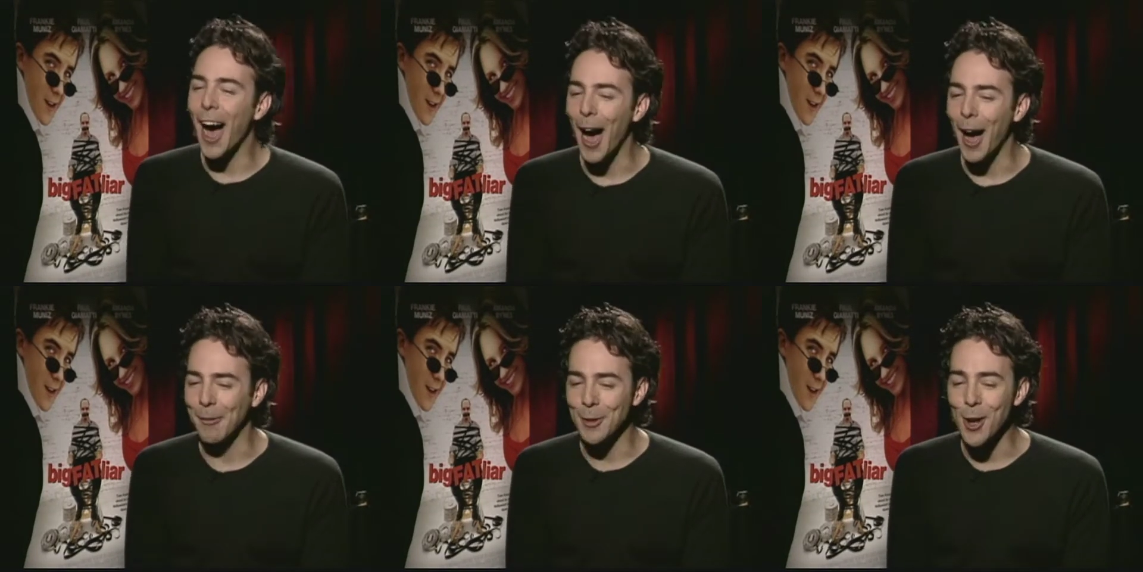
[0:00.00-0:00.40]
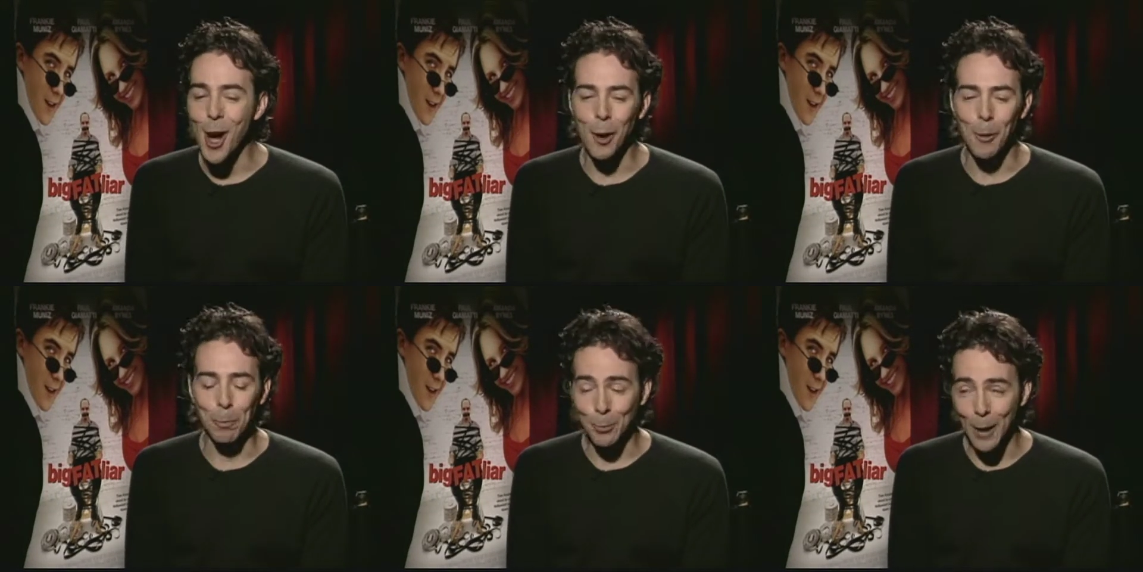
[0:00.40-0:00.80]
Speaker 1: Um,
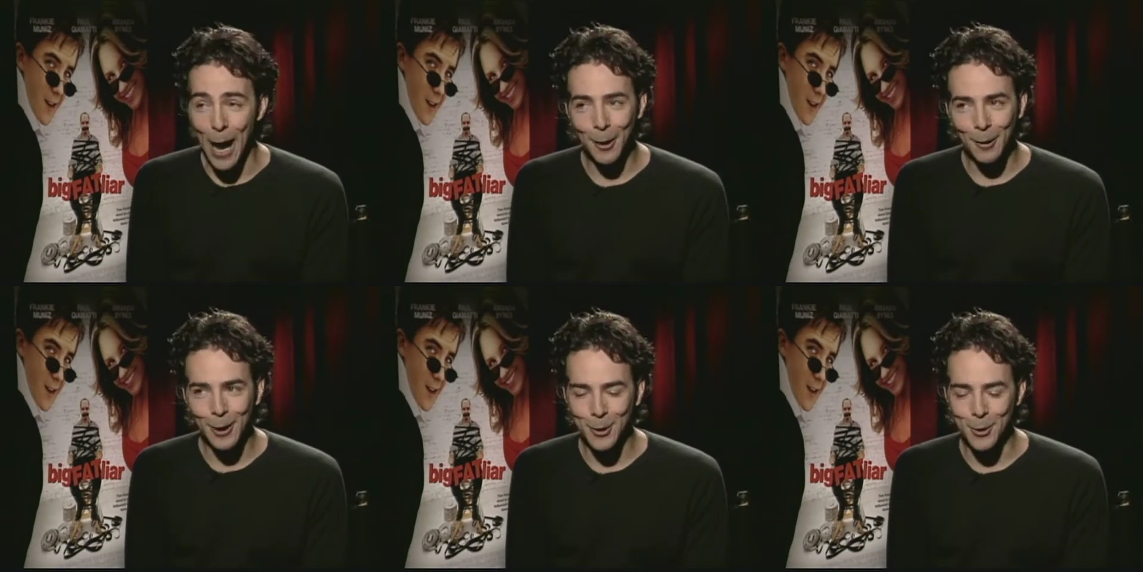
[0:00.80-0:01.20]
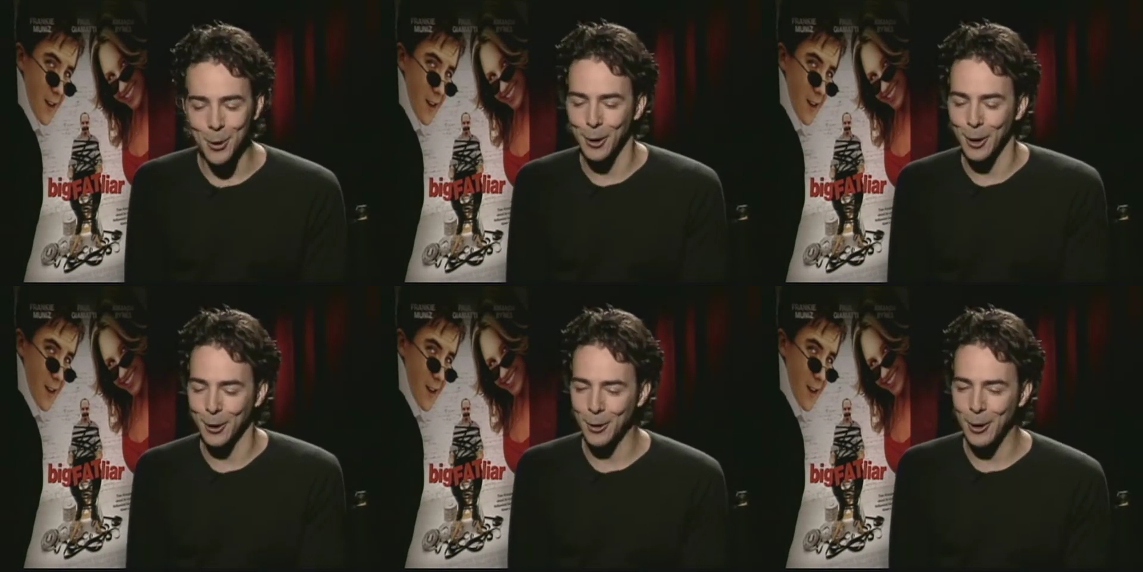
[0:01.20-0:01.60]
no, proudly
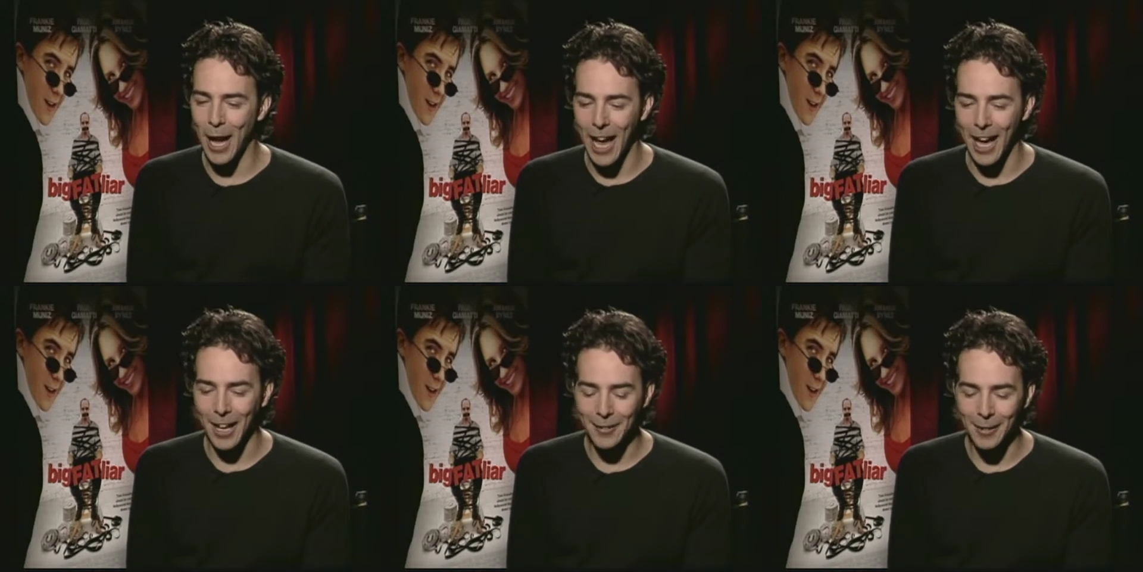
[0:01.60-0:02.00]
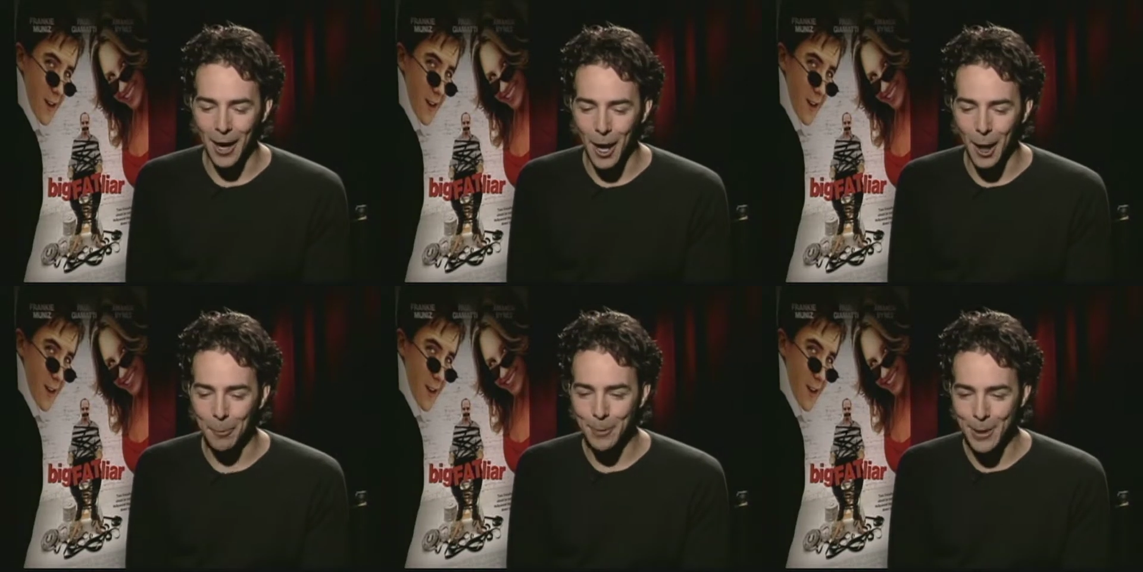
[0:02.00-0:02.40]
Jewish. And
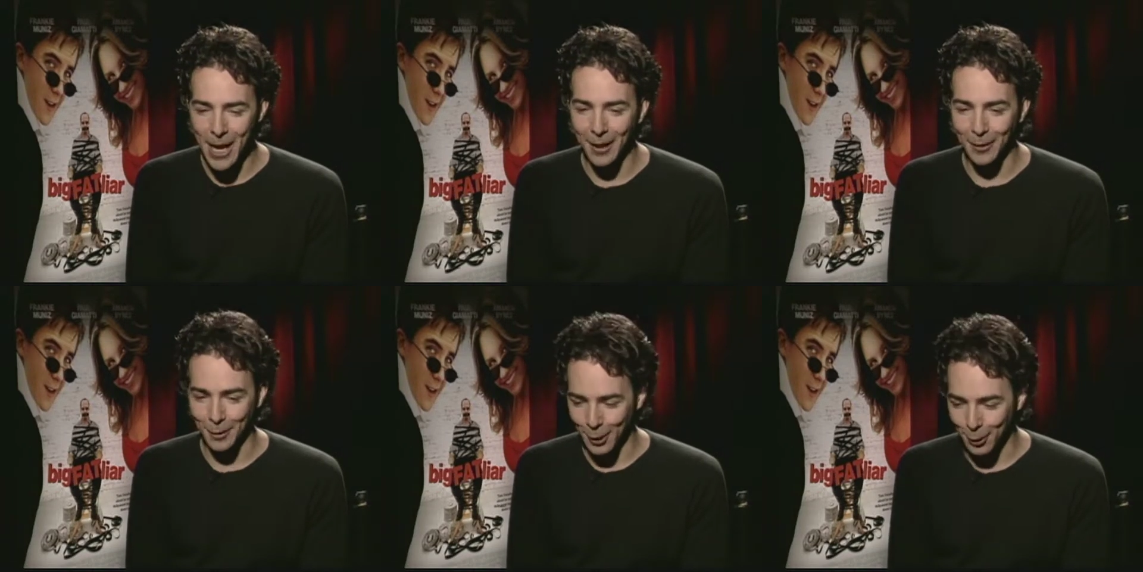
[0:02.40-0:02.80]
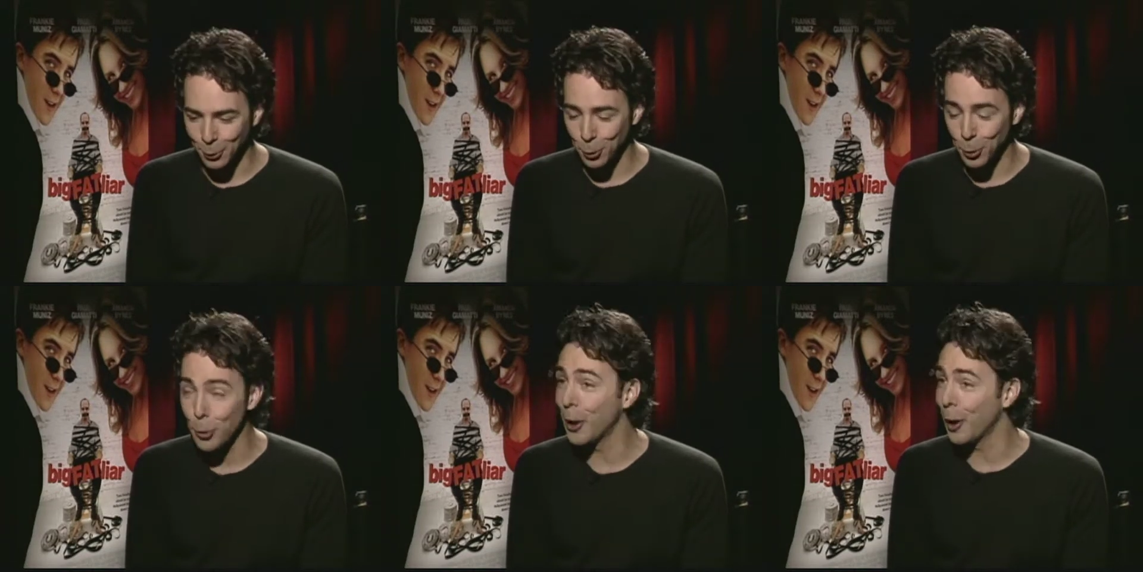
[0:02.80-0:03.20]
um, yes,
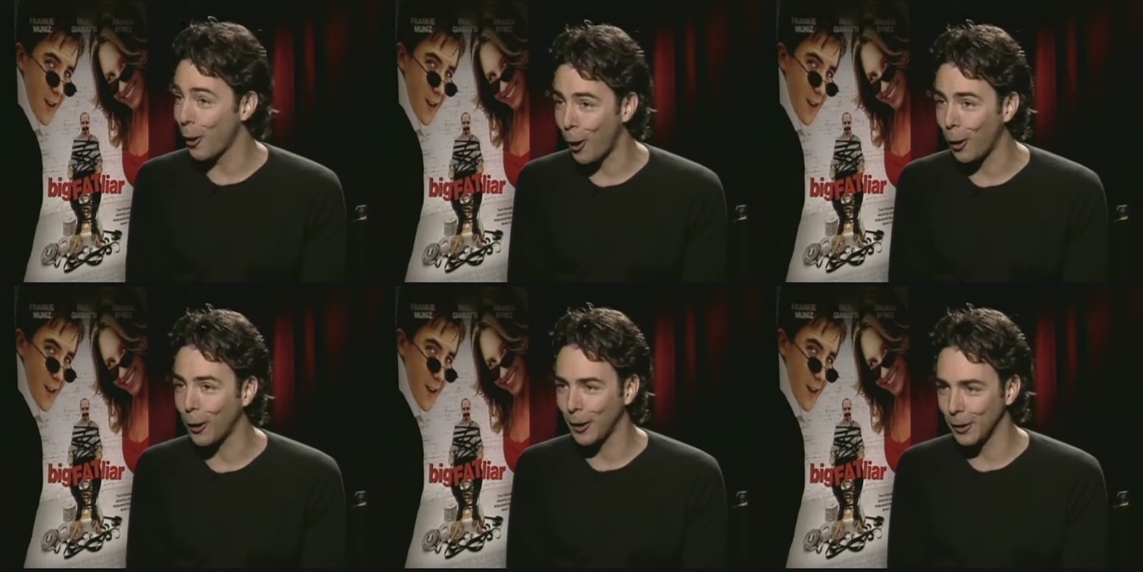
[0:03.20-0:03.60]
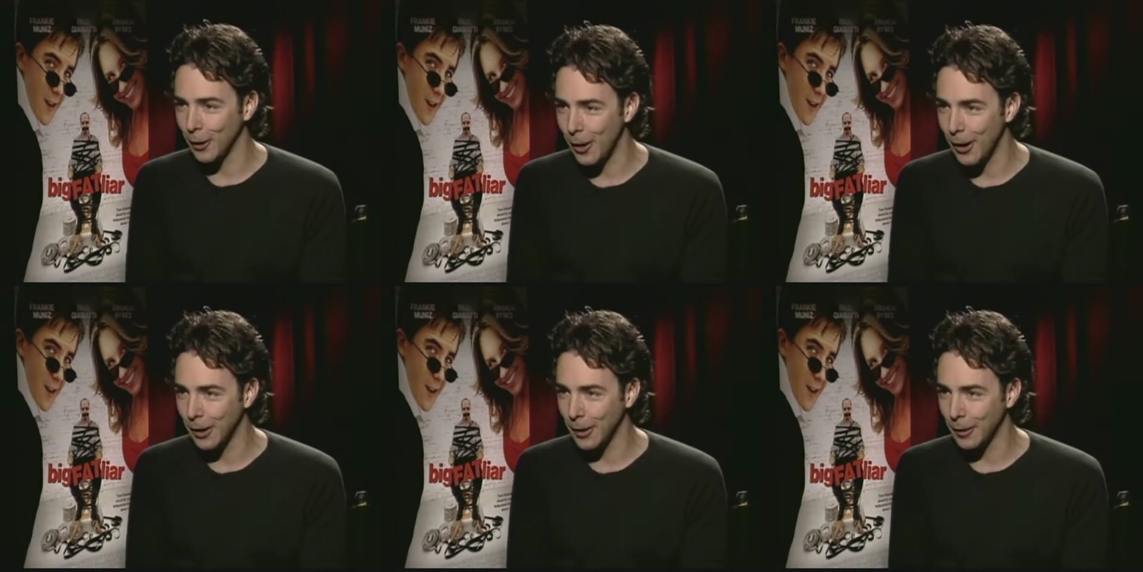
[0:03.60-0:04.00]
it's true there are a
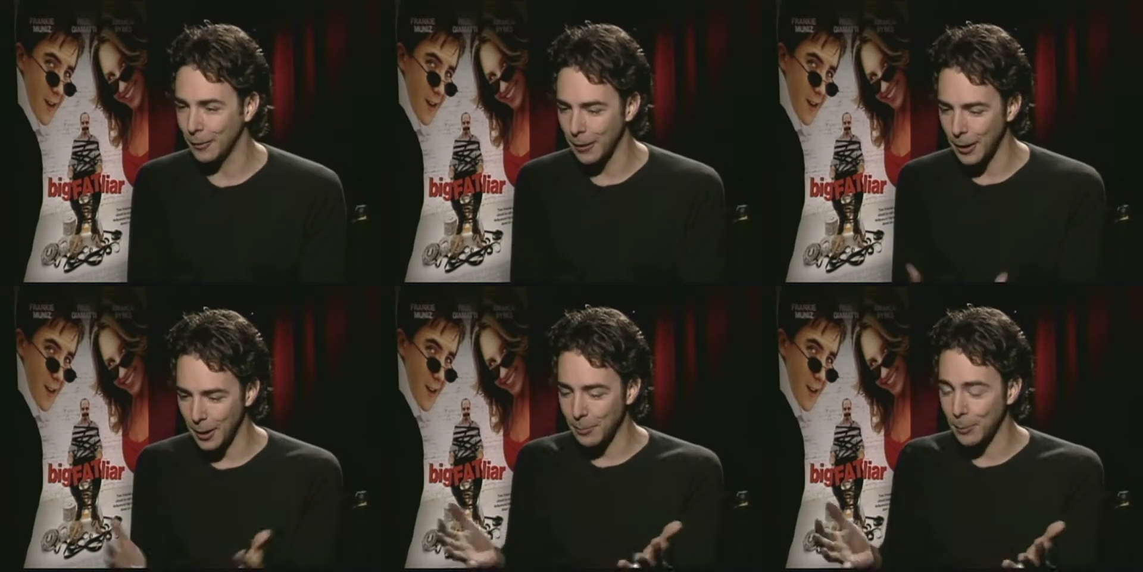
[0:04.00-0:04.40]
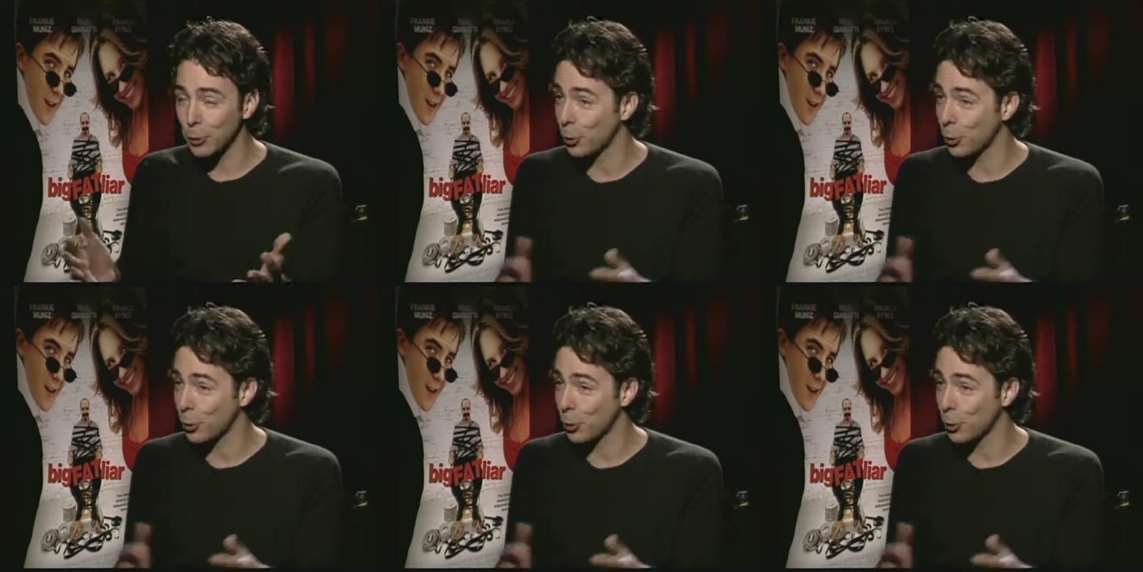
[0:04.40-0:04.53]
lot of um,